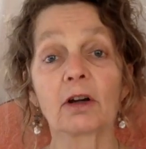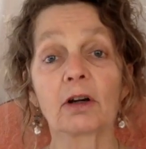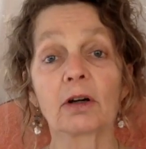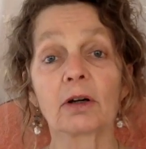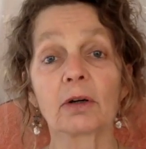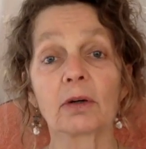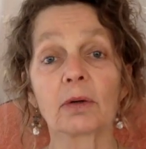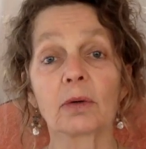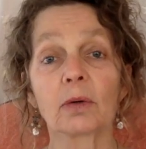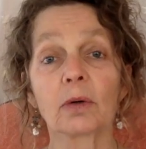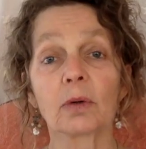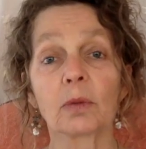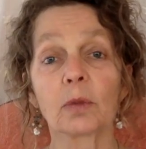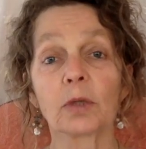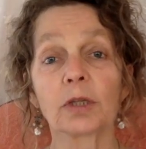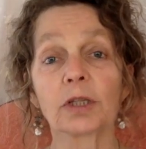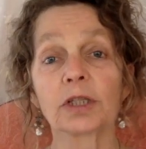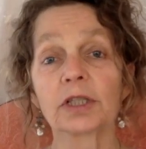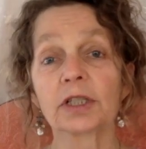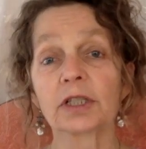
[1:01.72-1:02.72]
her, or
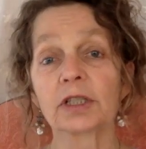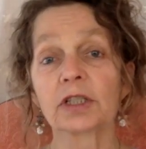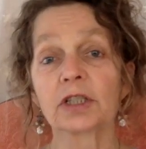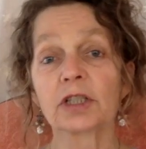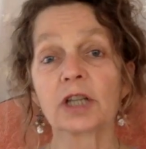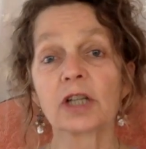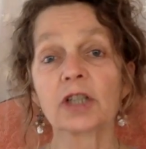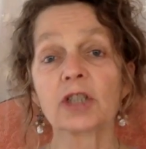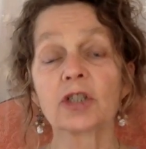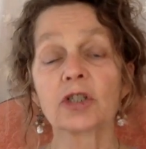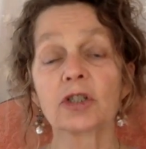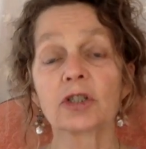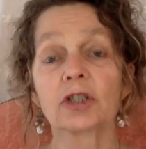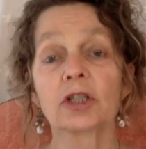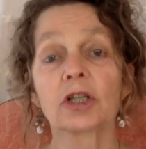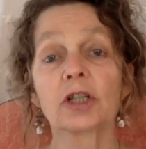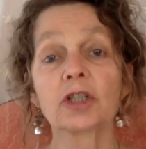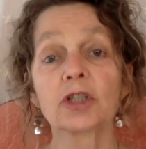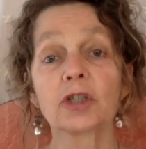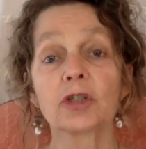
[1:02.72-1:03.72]
what
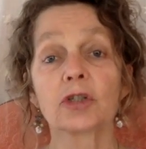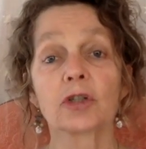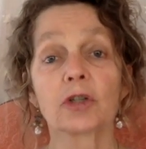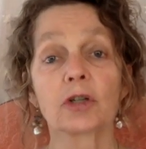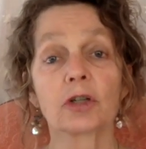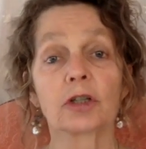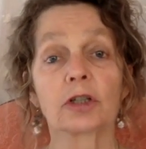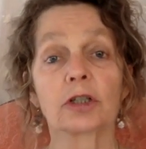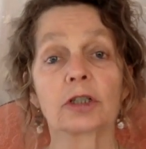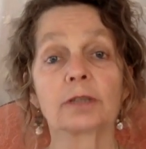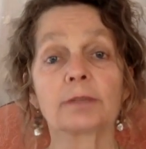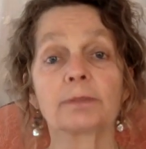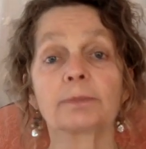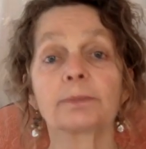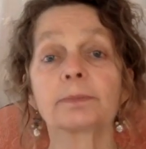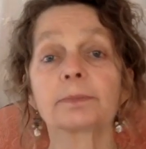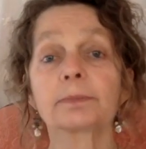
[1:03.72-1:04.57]
touches her,